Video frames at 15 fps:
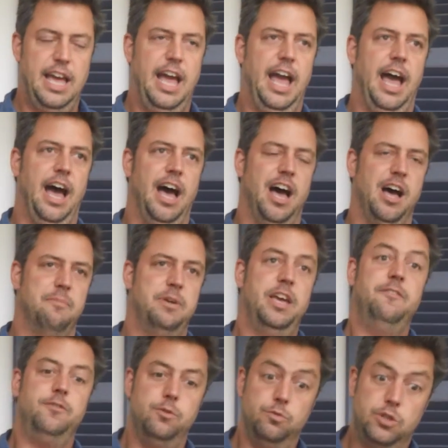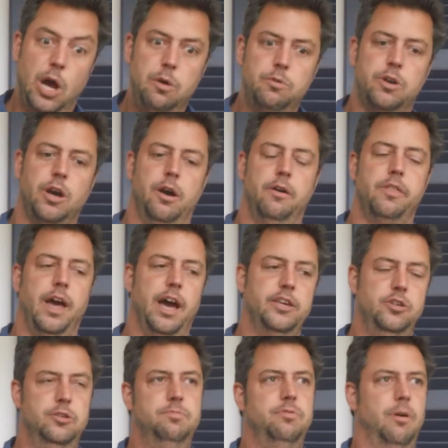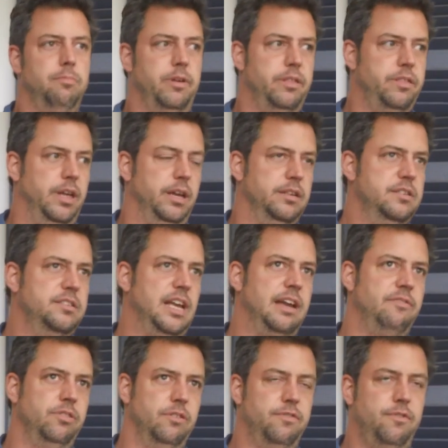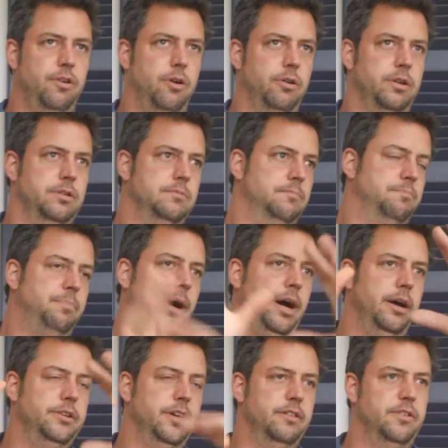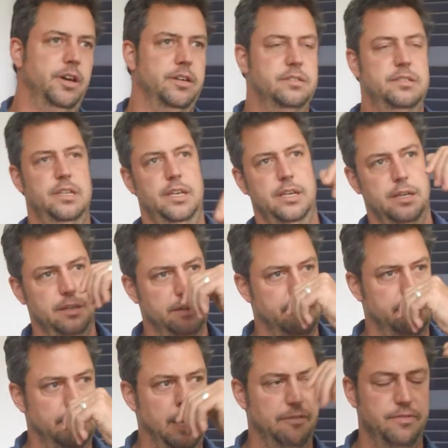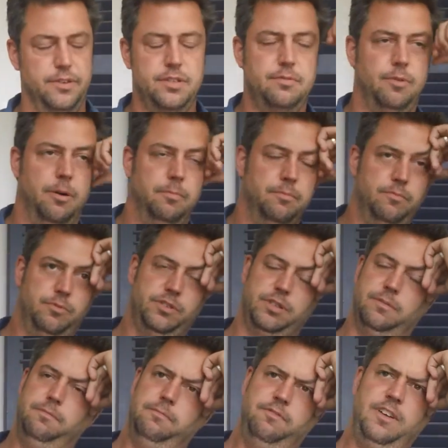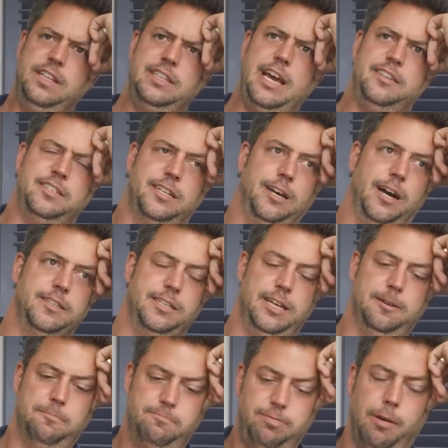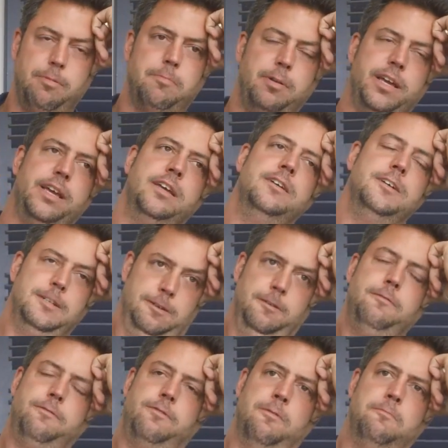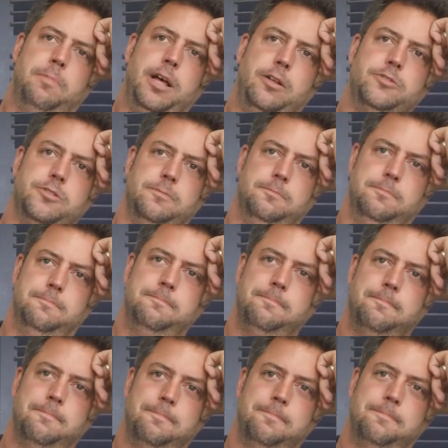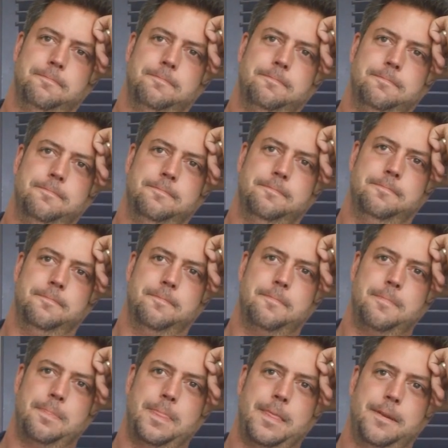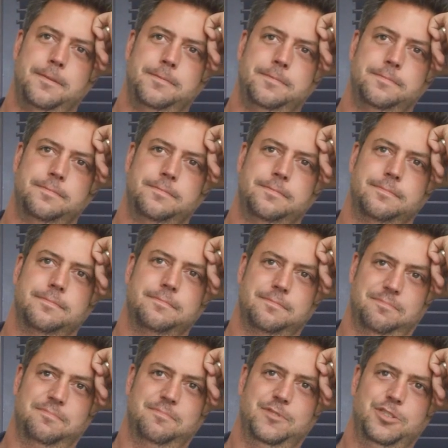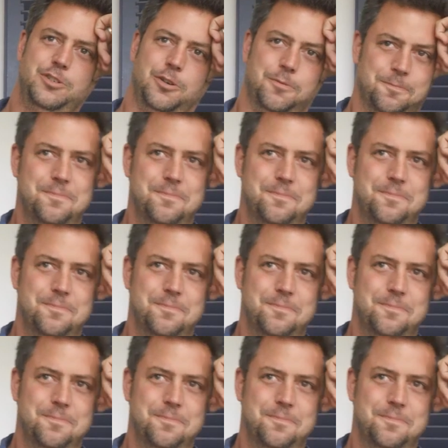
Um, if you don't go there, you'd probably think saving the frog and biodiversity and love the swamp was a fantastic idea, probably from Belgium. Alex, thanks for talking to me today. Sure.